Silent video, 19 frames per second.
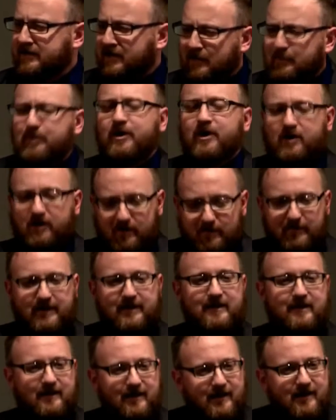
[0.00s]
Capernaum.
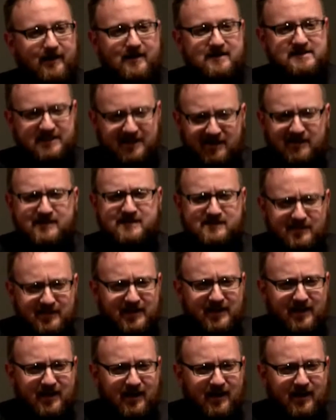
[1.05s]

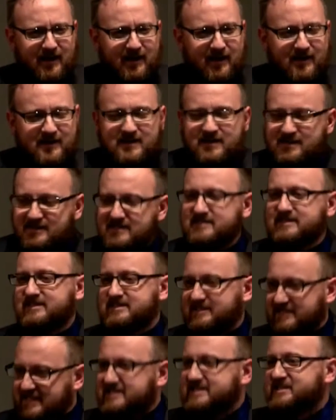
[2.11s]
Seriously? This
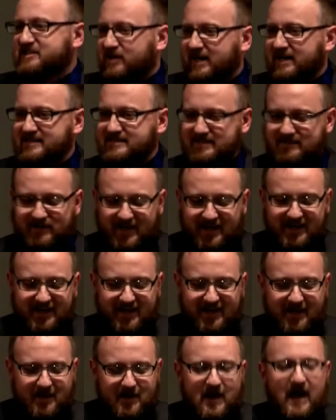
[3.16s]
is, this is crazy, right?
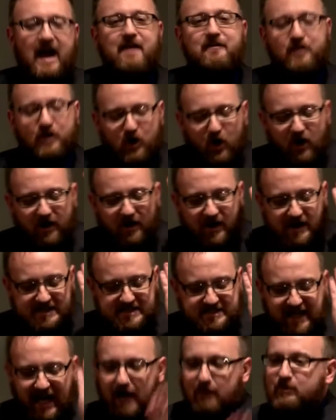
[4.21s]
If you're going to
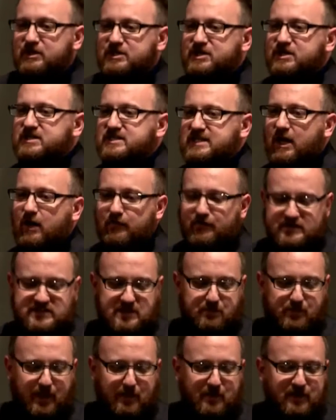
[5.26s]
establish yourself as
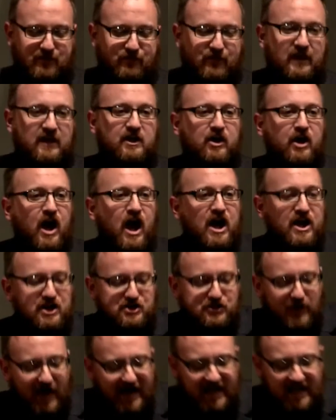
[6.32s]
a public figure,
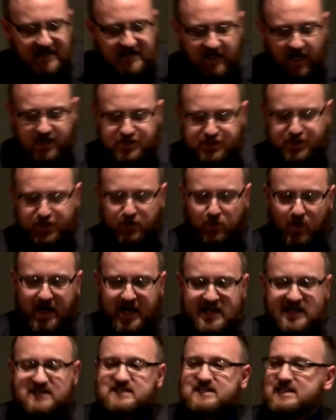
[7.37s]
you try to nudge your
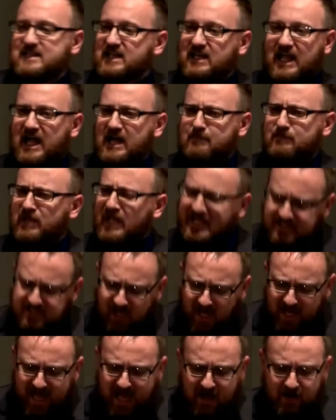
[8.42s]
way into the limelight,
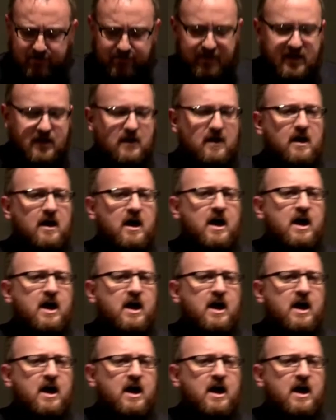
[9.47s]
not out of it.